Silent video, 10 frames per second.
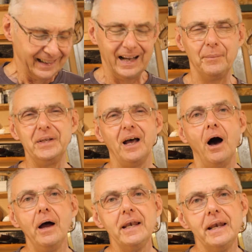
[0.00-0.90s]
I mean,
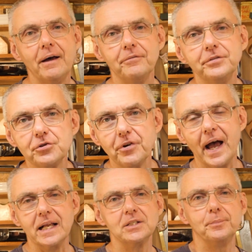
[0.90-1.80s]
I love
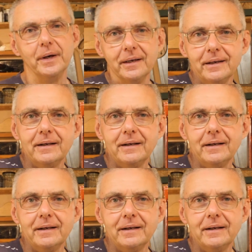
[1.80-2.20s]
Strats, but